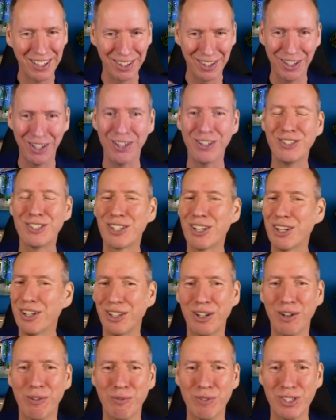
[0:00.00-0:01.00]
Those kind of
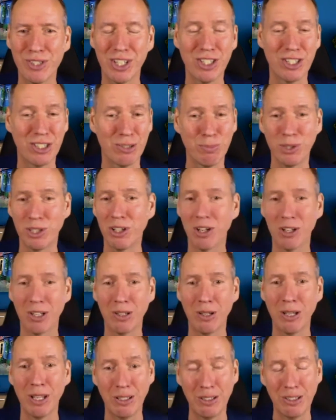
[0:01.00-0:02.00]
conversations become
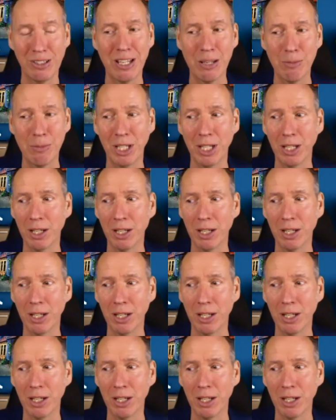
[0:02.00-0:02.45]
endemic.